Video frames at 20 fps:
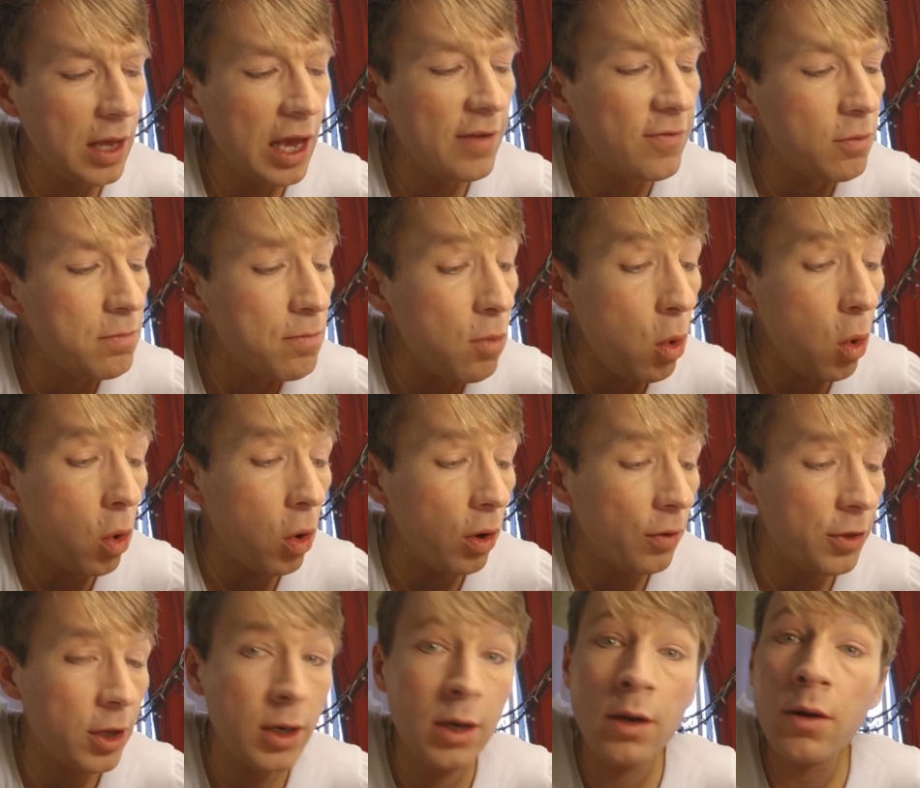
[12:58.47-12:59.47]
Even
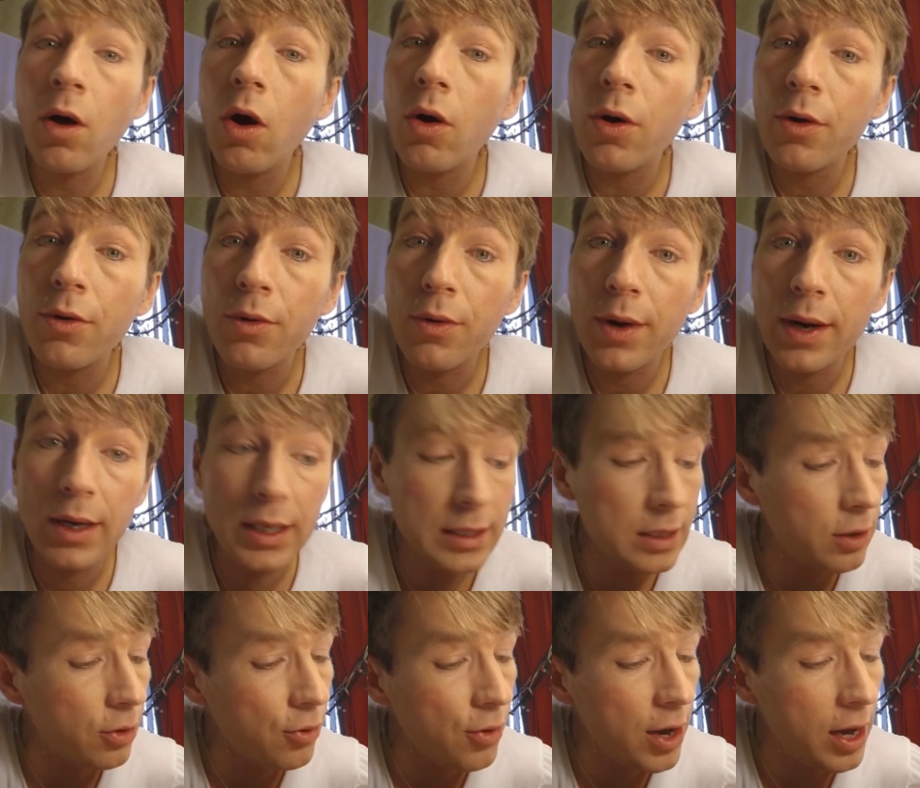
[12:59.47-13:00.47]
more than an honorary
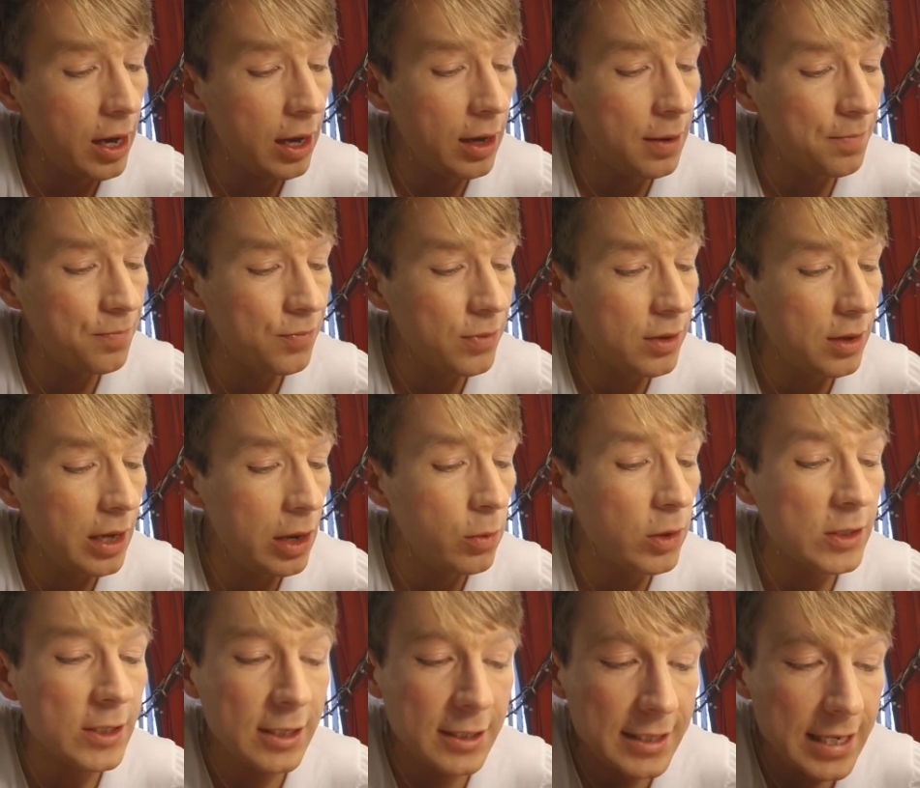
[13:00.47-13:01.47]
degree. He
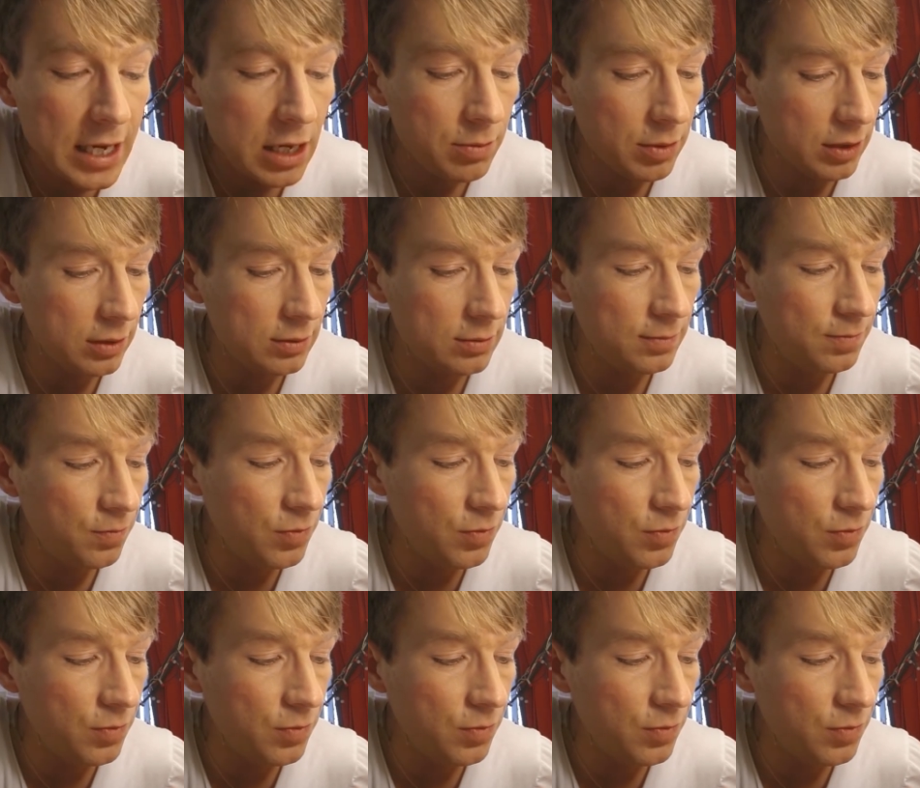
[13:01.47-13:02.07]
wants a demon.